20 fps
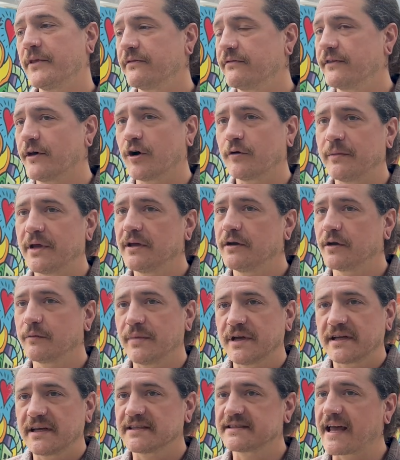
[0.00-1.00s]
They'll be your
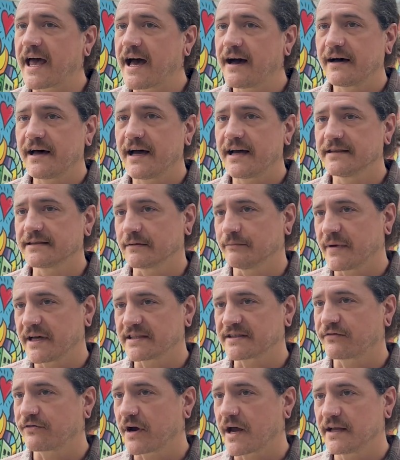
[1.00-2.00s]
biggest allies and
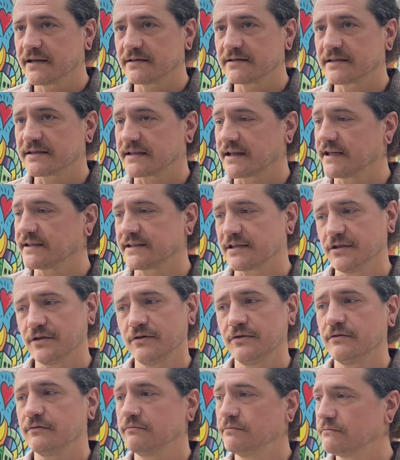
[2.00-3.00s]
best friends as
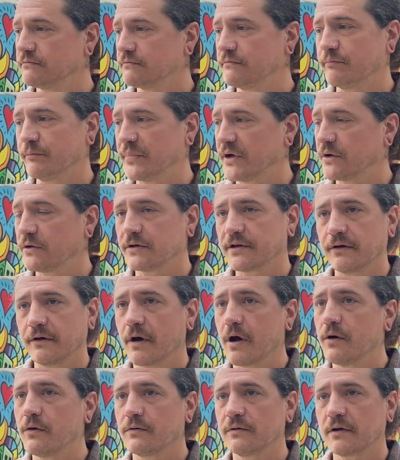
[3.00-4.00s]
you build your
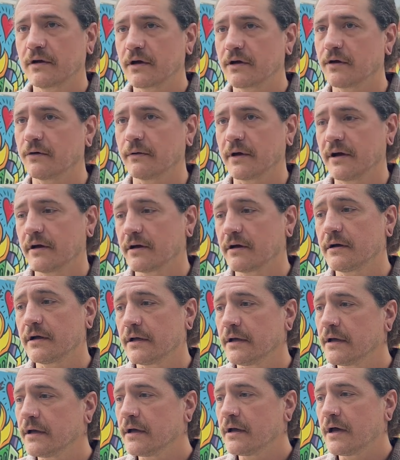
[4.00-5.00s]
own career.
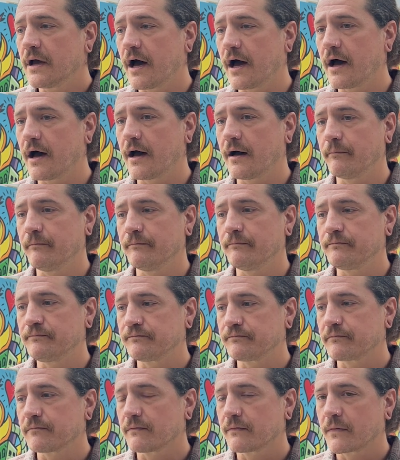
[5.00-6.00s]

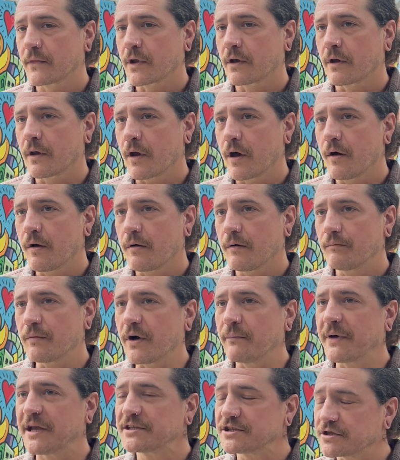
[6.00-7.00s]
But
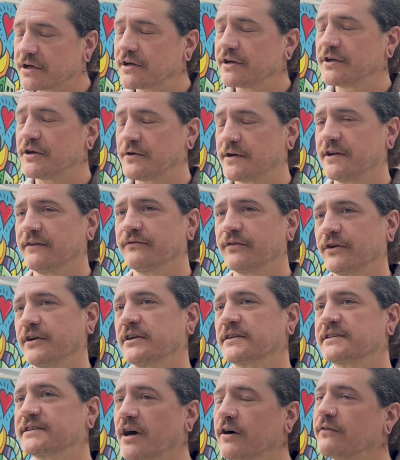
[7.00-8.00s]
make sure you're doing it for
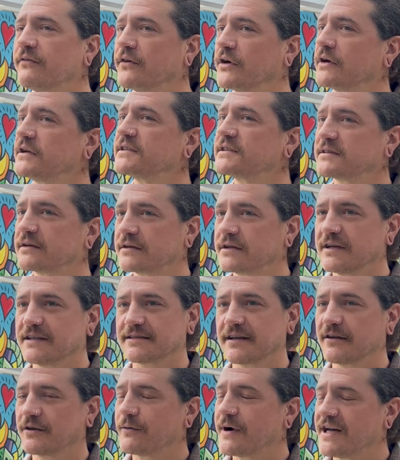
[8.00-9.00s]
yourself first, because
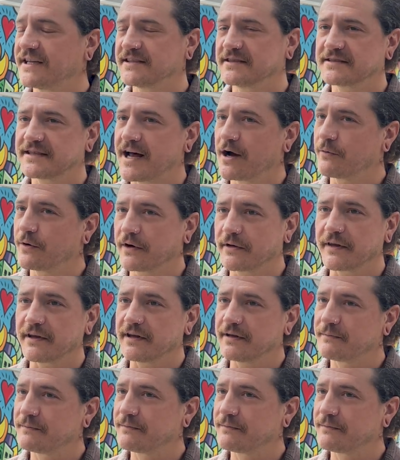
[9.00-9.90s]
otherwise it's not worth it.